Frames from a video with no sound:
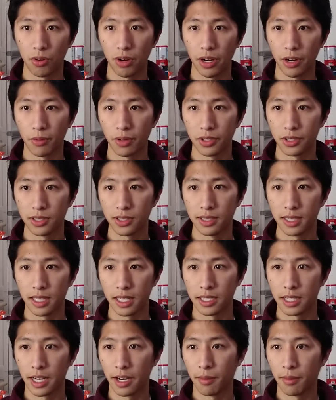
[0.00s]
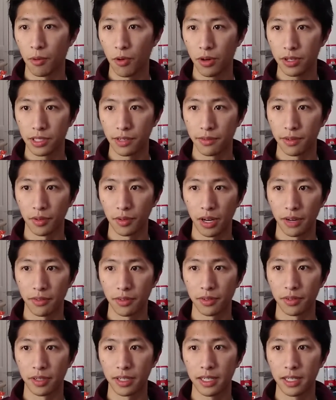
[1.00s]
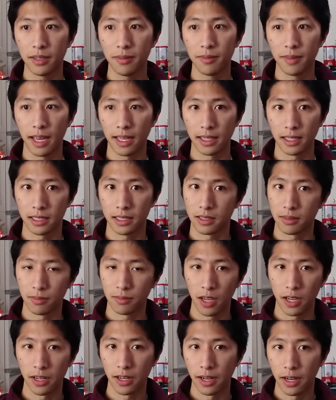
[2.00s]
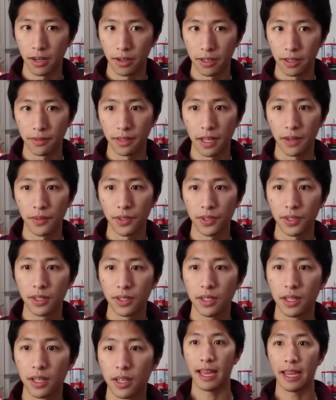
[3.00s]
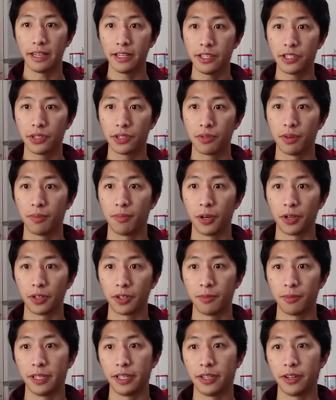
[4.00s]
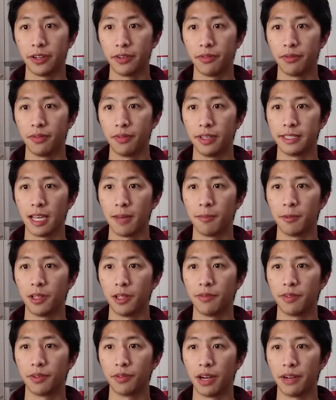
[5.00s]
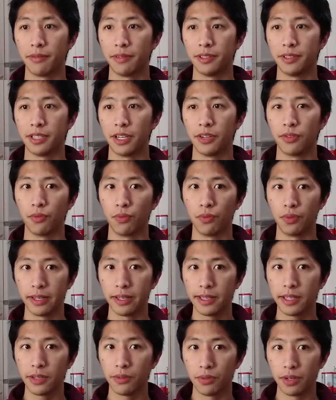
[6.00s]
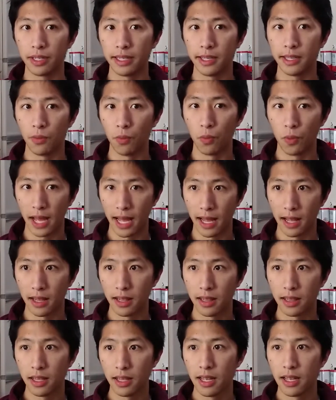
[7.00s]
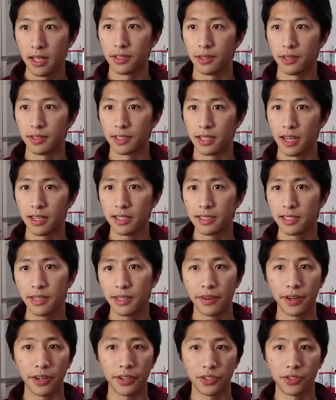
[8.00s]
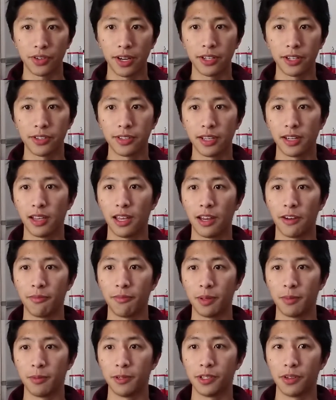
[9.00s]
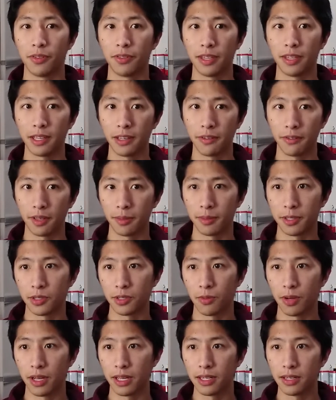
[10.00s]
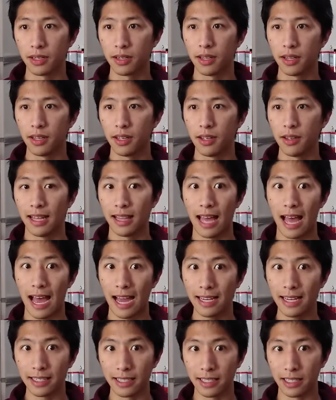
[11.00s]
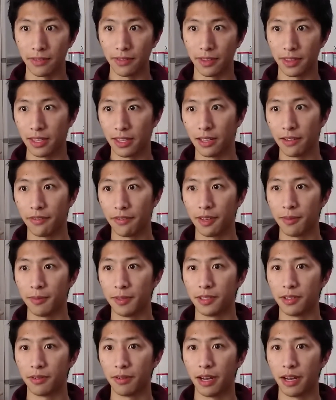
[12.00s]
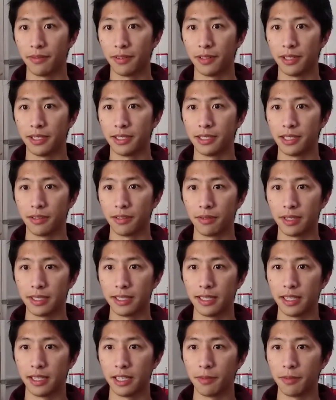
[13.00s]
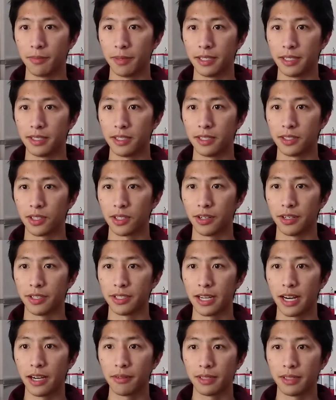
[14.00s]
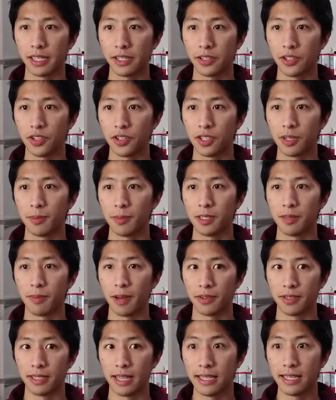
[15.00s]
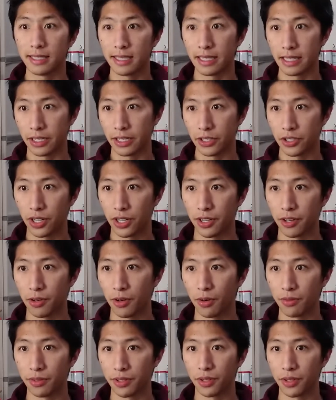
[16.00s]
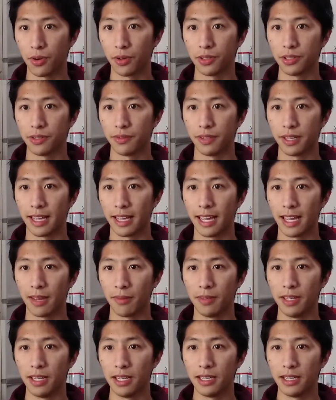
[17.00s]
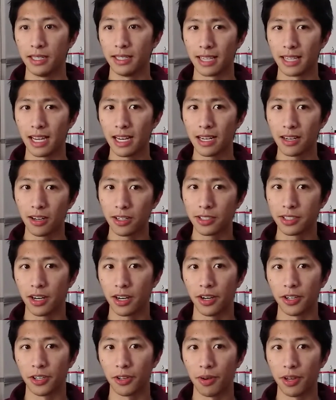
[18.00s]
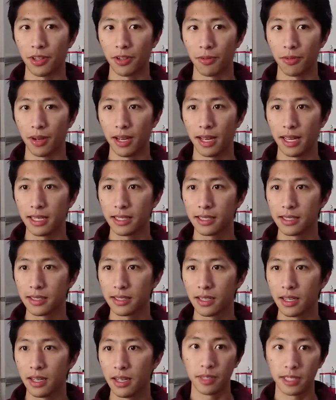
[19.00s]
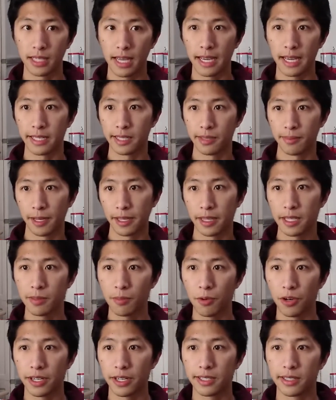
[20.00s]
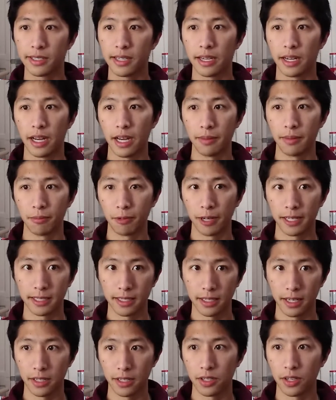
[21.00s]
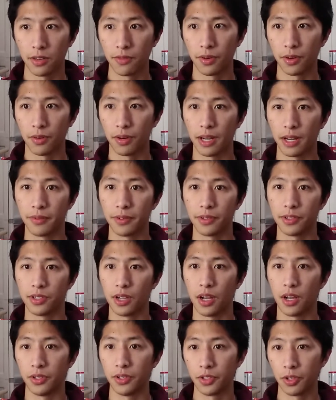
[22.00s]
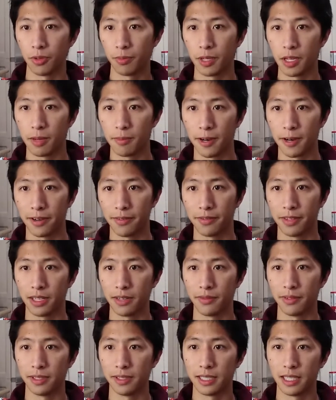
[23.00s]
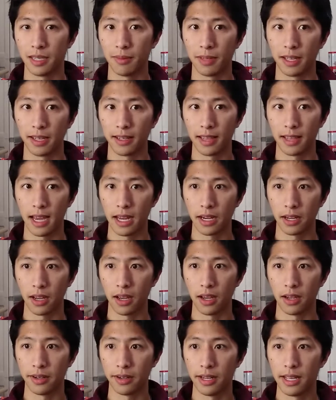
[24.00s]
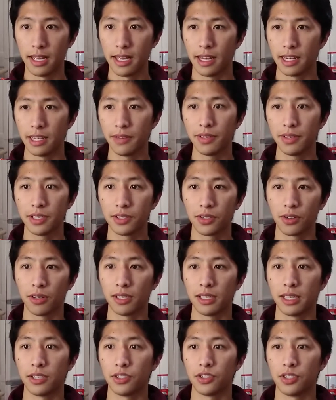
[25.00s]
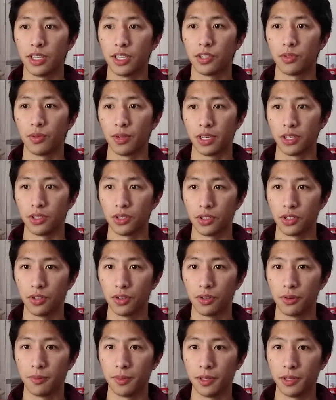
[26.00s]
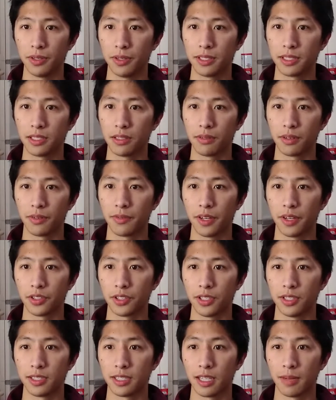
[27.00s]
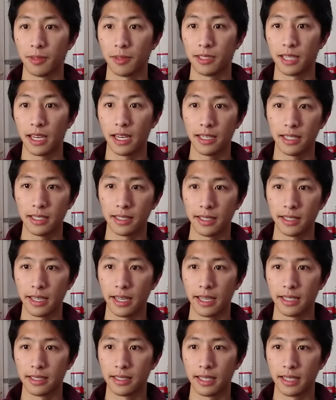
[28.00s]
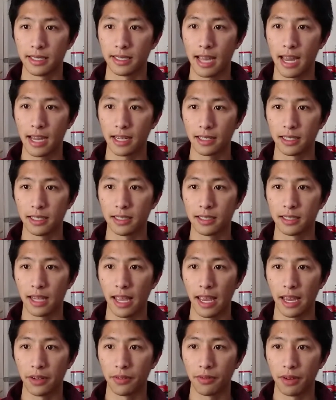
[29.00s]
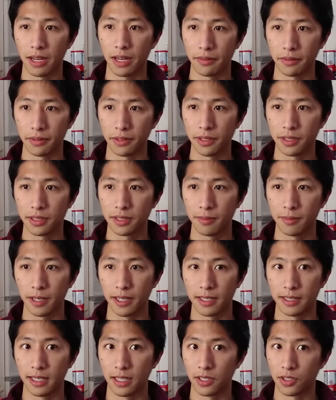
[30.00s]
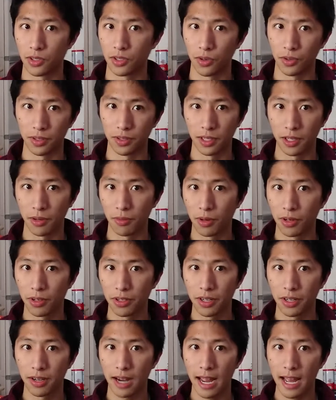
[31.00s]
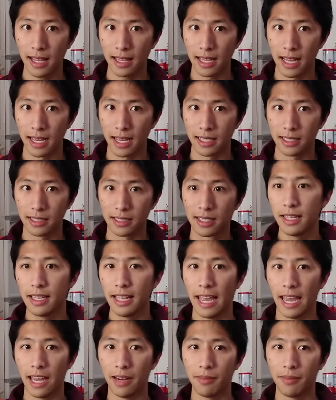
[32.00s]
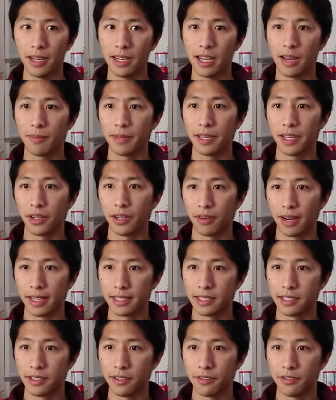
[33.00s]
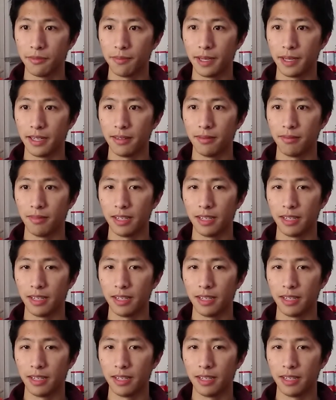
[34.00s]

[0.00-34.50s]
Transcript: story, which is the entire point of a rivalry, at least on a narrative level. N is a remarkably good example of a rival done really, really well, so it's honestly very strange that a lot of people don't think of him as one. Hell, I didn't even think of him as a rival until recently, but since our entire relationship is about testing each other over the course of the game, it's kind of hard to argue otherwise. Besides, by this point it's not unprecedented for rivals to also be a part of the evil team like Gladion, and even as early as Gens 1 and 2, Blue and Silver function simultaneously as antagonists and rivals, because they certainly weren't our allies. N may not be aggressive, but